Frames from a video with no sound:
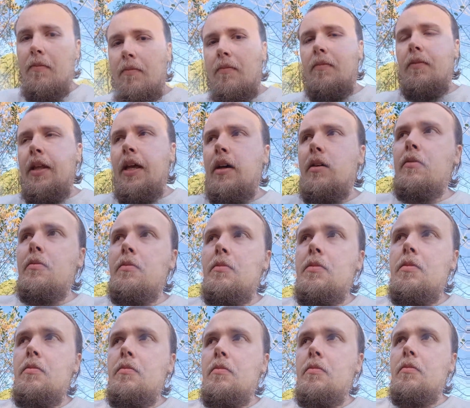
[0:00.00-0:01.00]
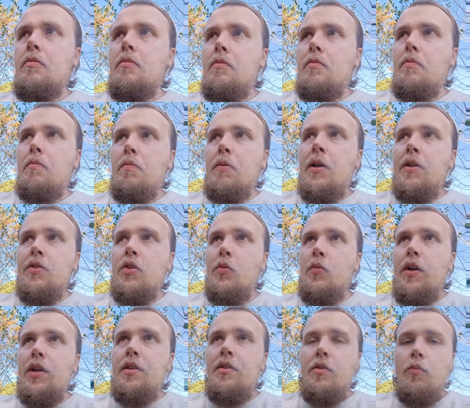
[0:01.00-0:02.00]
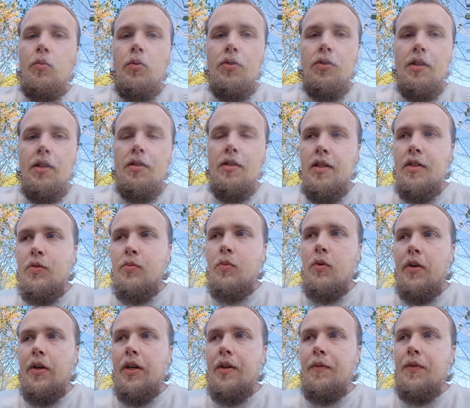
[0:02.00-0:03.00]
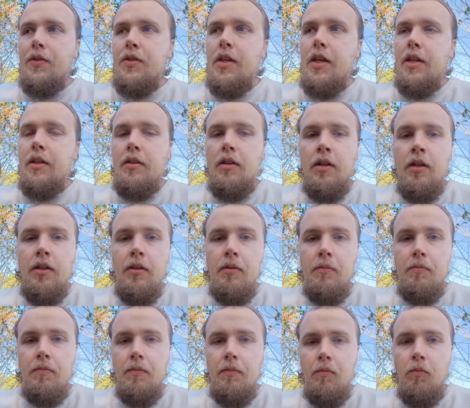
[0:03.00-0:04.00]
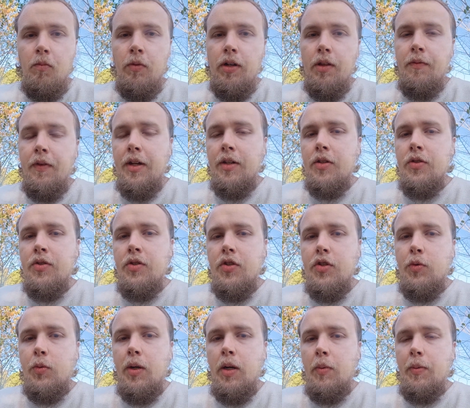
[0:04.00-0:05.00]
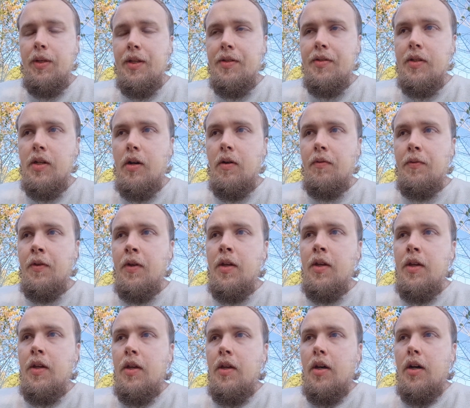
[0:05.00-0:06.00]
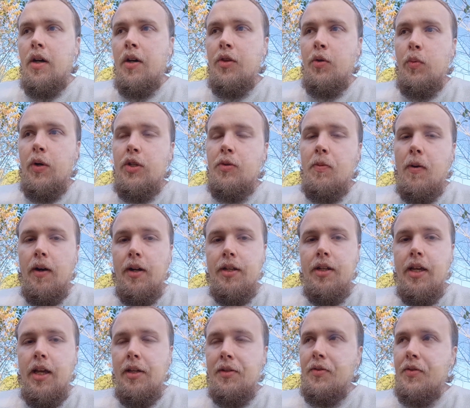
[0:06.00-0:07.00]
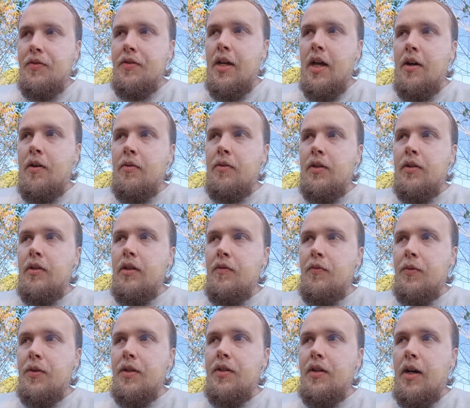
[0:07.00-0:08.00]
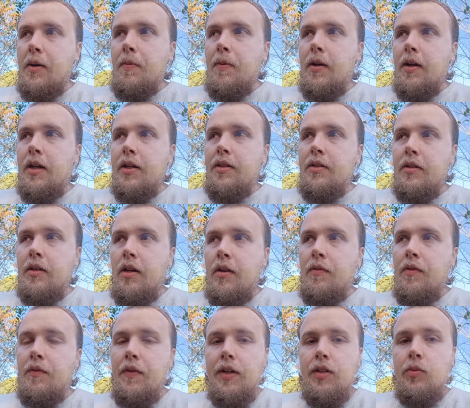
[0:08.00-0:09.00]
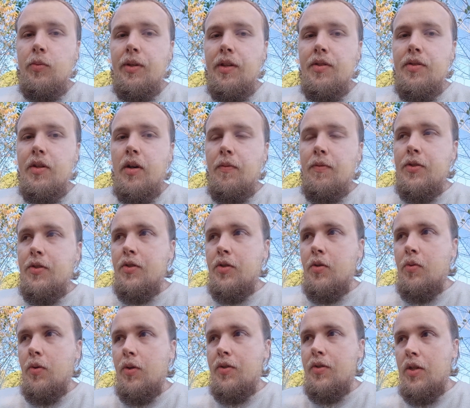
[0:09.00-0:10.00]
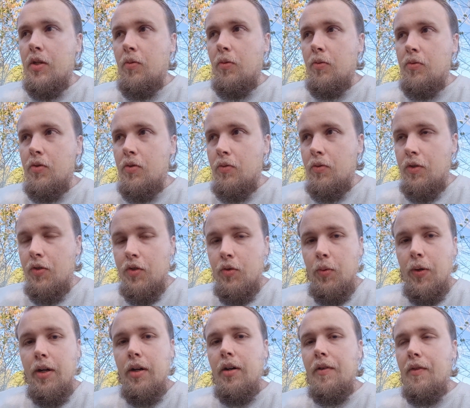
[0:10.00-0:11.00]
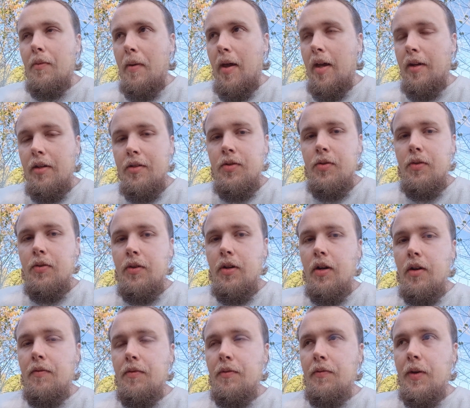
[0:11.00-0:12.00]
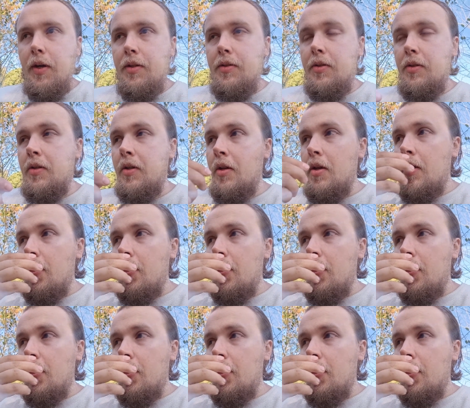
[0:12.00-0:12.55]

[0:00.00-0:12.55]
Now, because of the way the rules of these things work, if you take one of the vectors and you square it with itself, the wedge product cancels out, and you're left with the dot product of the vector with itself, which is, of course, equal to the square of the magnitude of the vector.